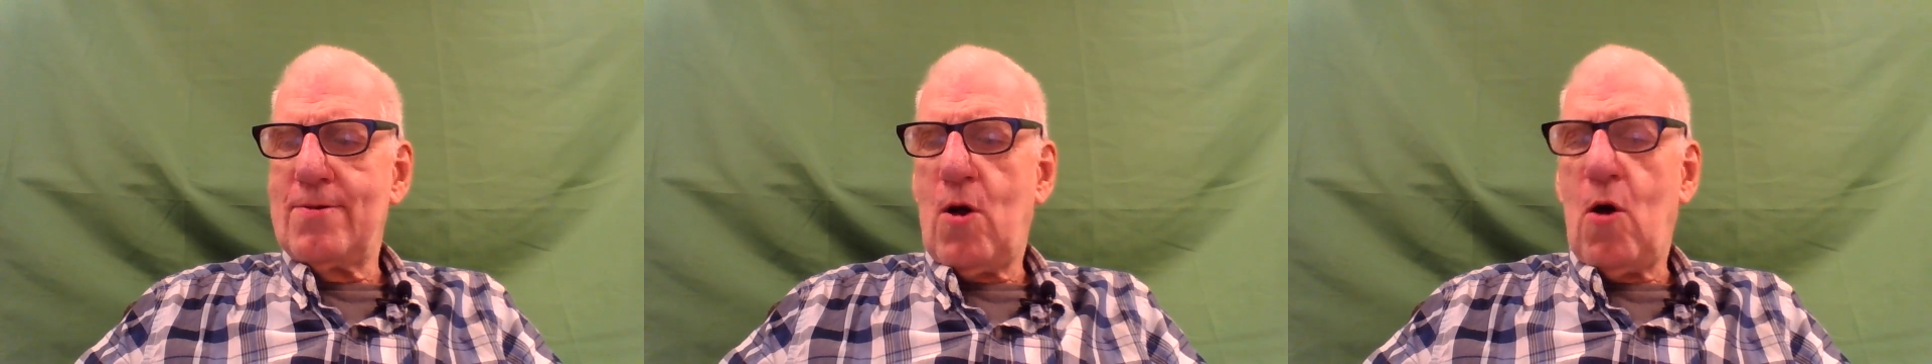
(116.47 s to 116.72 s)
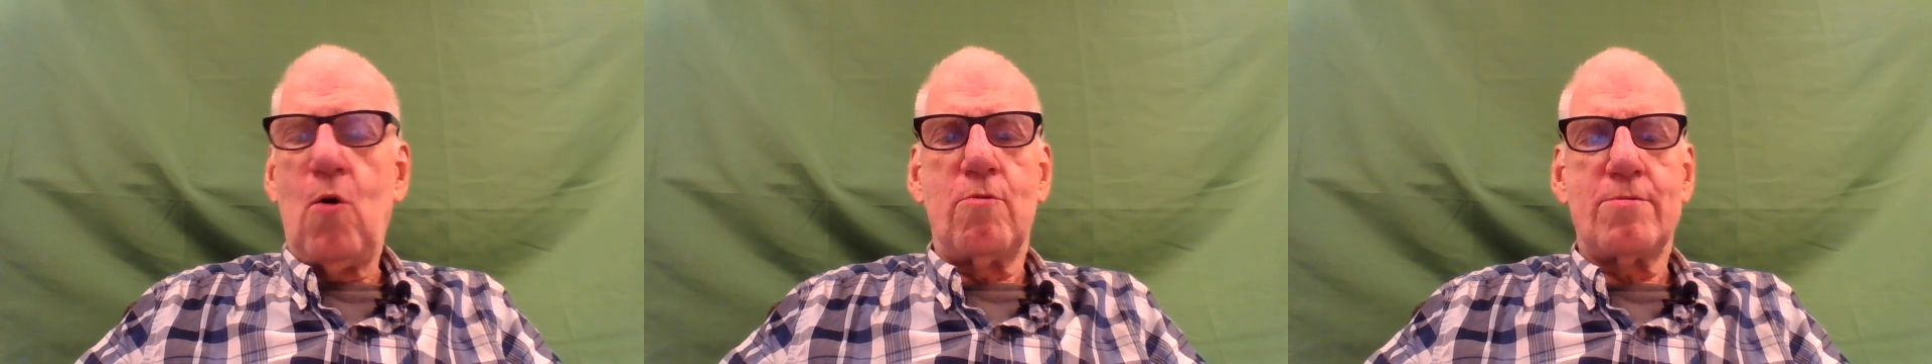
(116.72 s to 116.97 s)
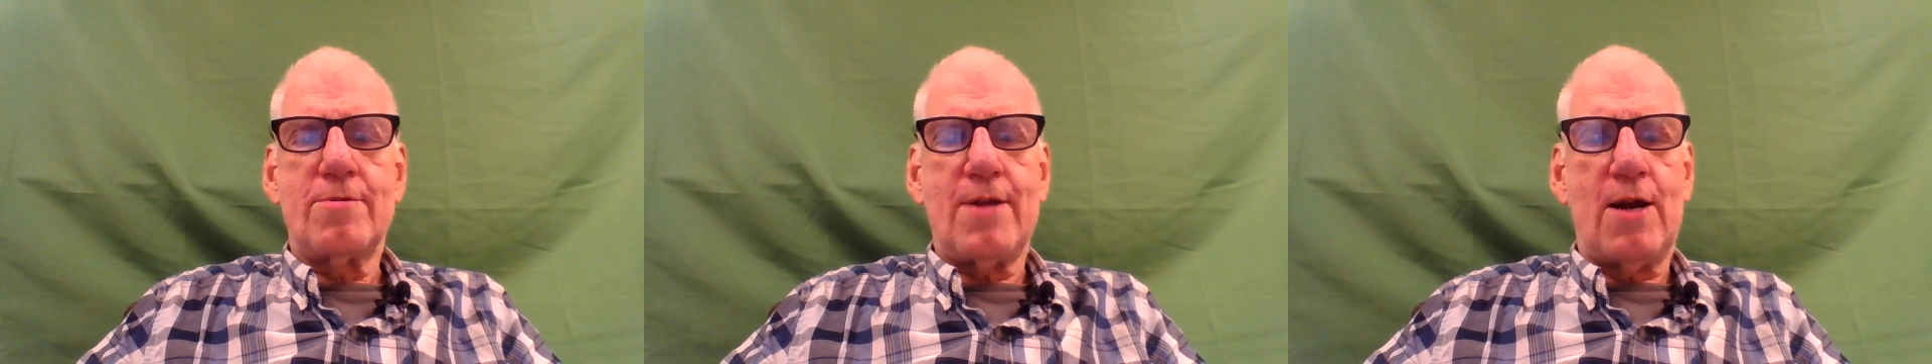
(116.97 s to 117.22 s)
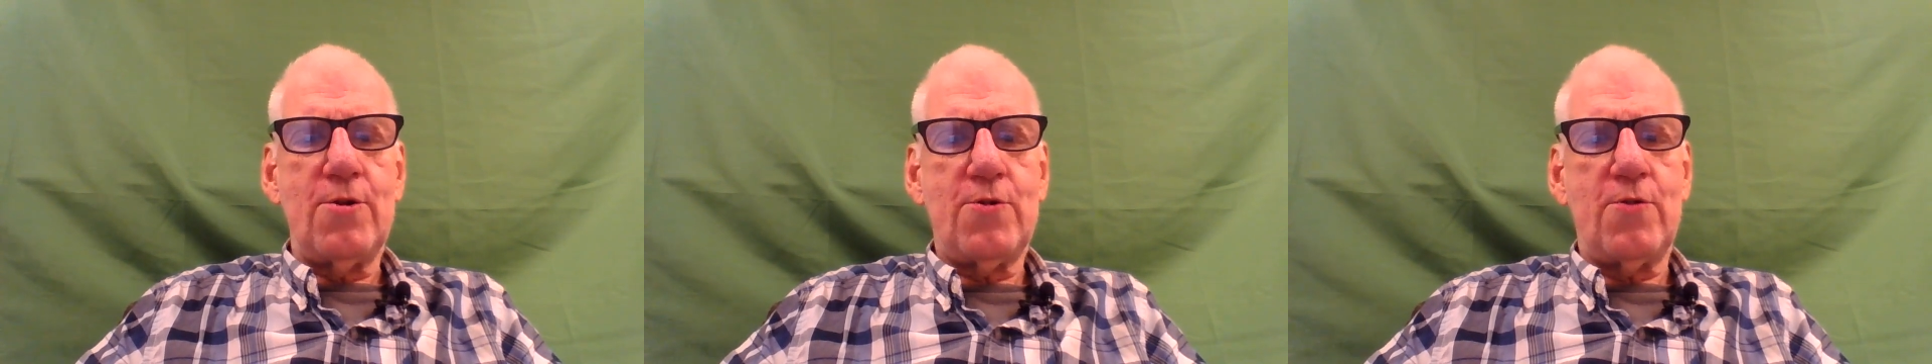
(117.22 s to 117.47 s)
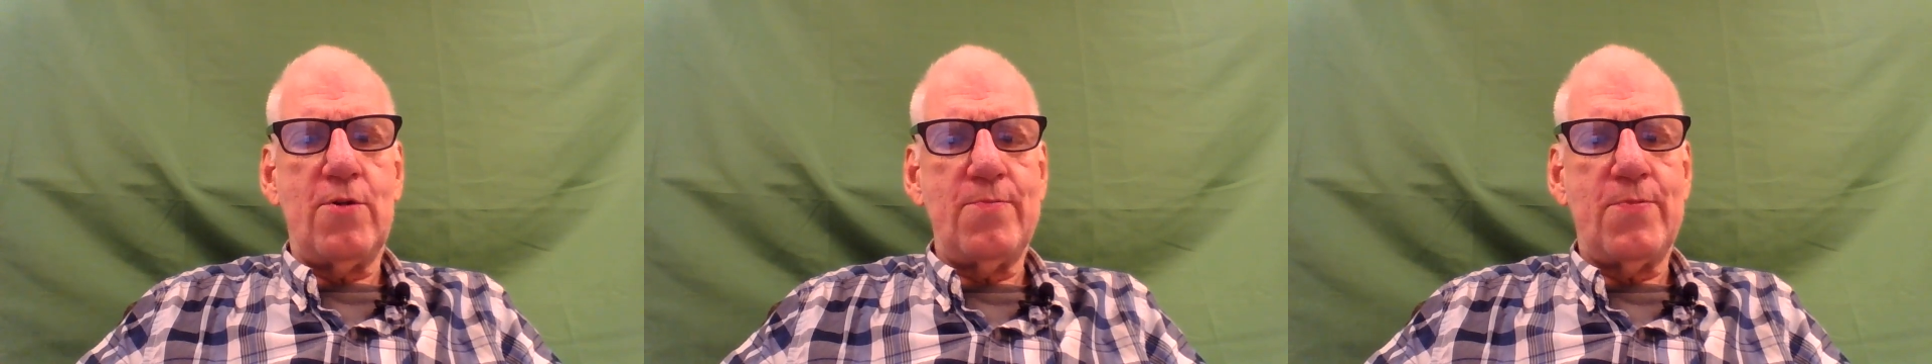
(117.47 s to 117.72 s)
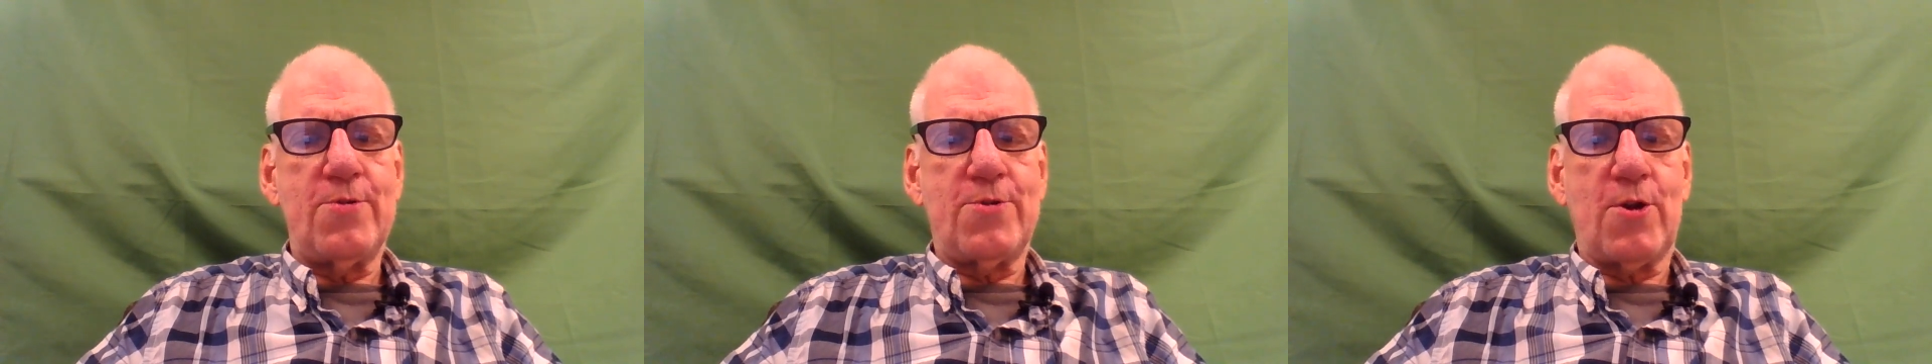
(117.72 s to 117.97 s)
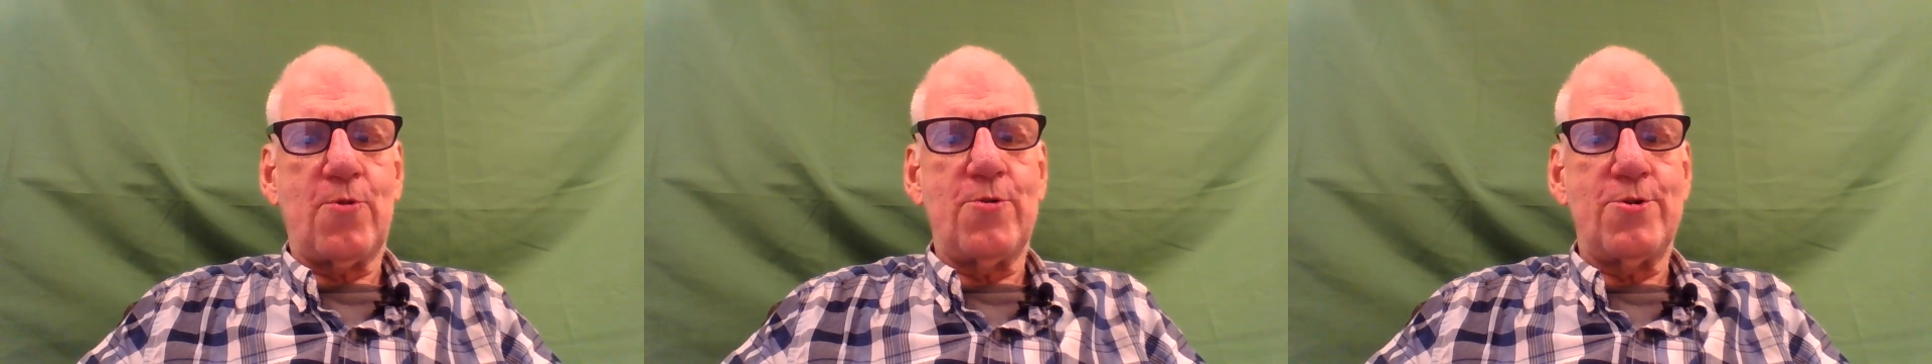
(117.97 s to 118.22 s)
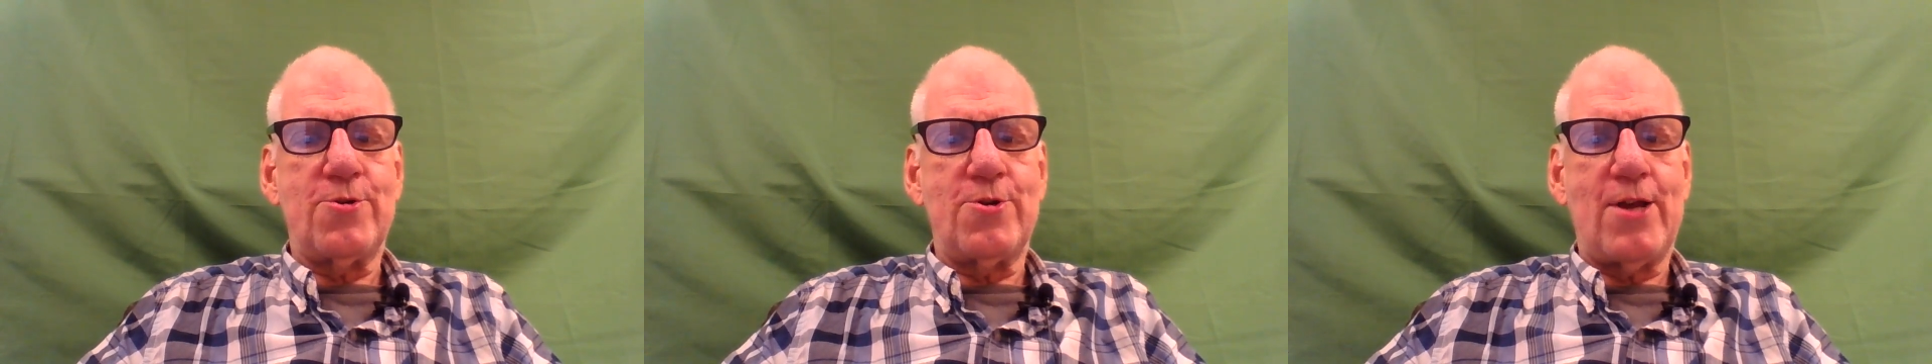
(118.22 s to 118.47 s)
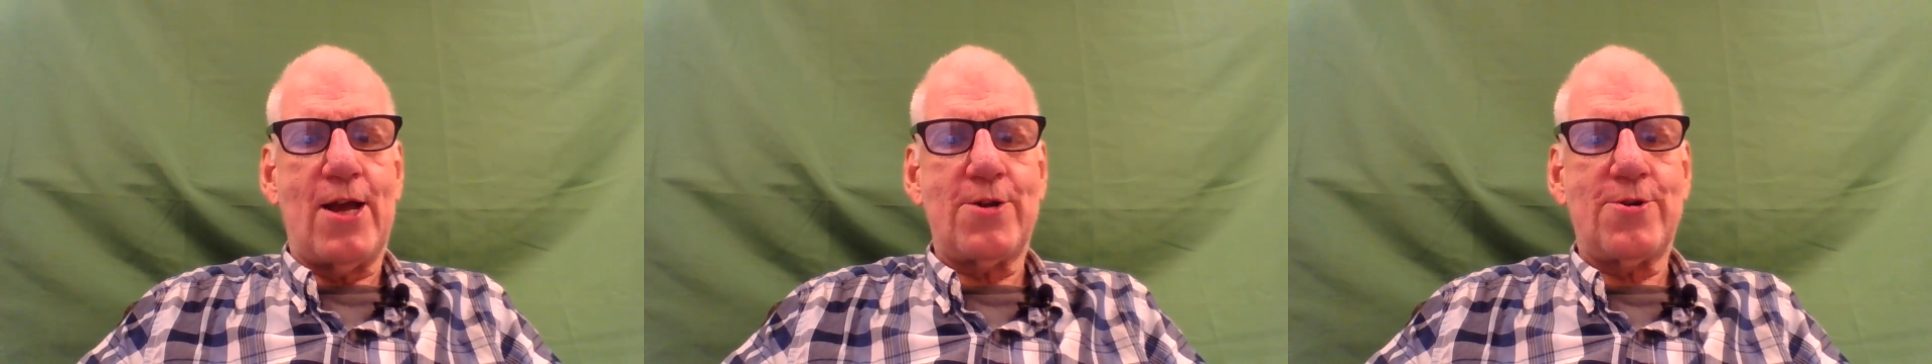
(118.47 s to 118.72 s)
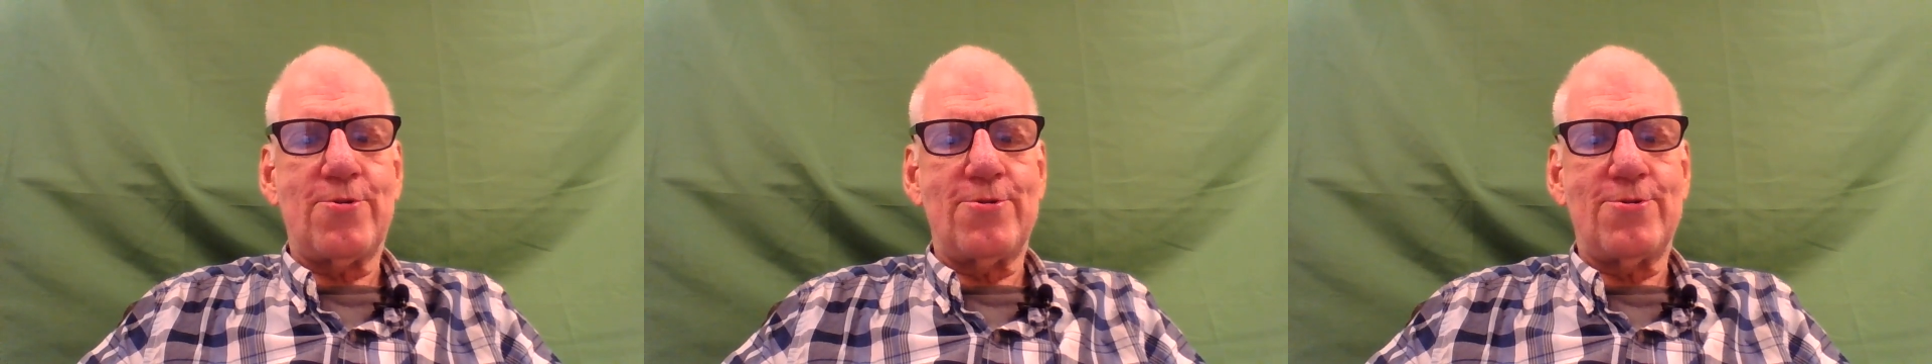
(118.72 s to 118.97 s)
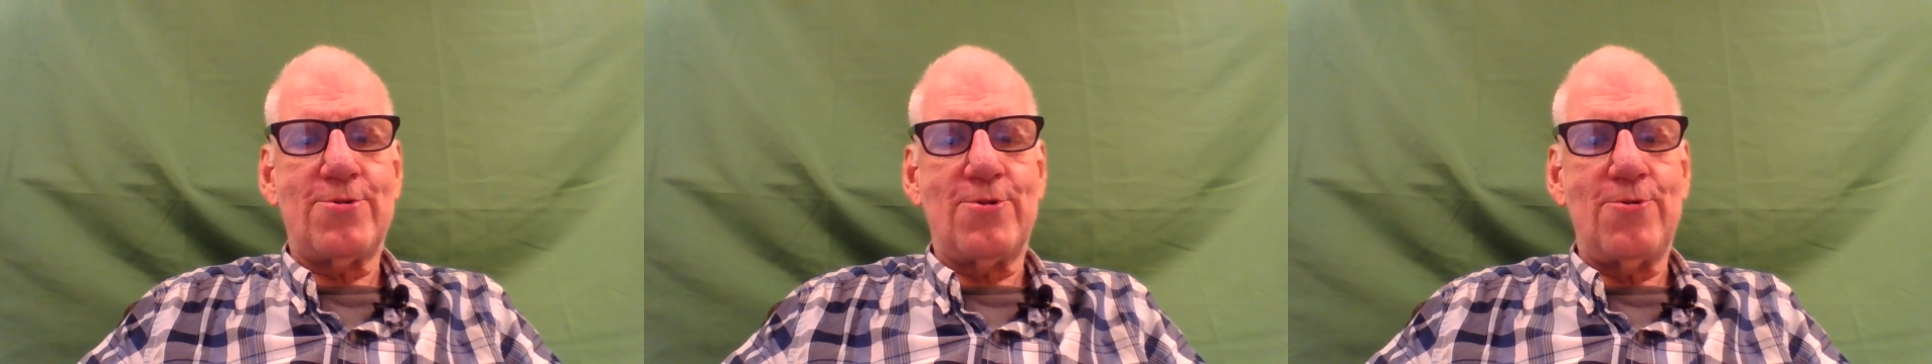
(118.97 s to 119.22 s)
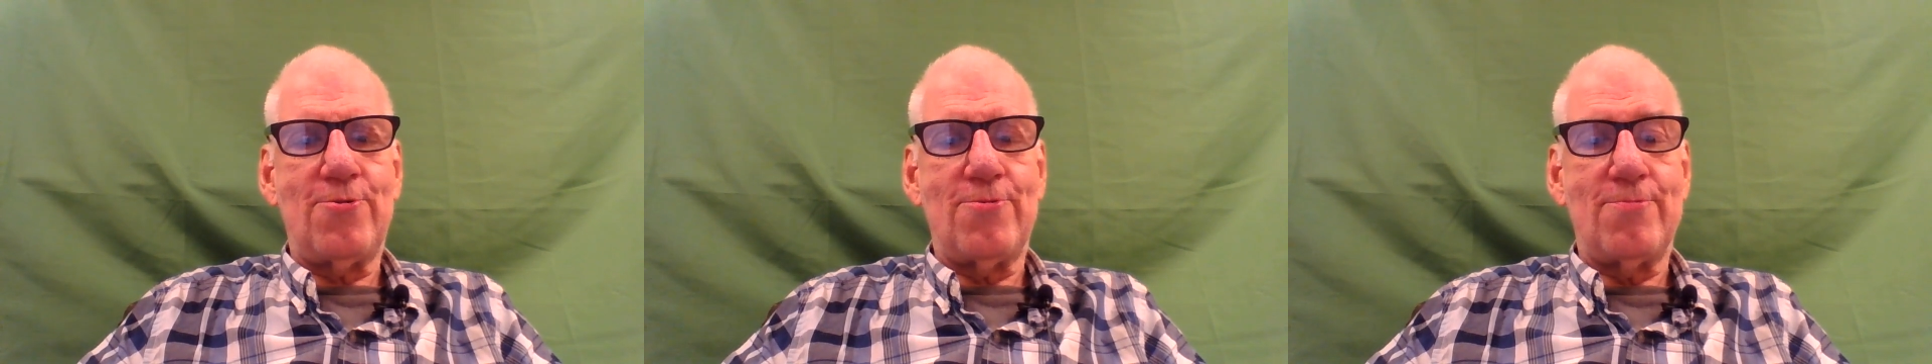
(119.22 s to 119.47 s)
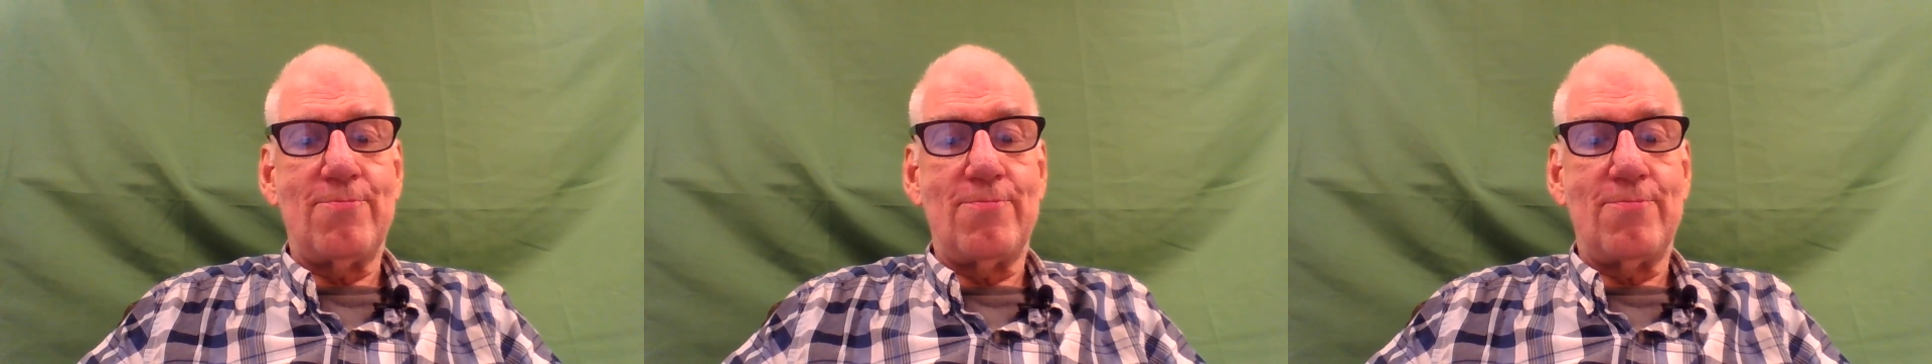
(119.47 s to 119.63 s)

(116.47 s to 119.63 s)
Oh, Donald Trump is a Christian nationalist too.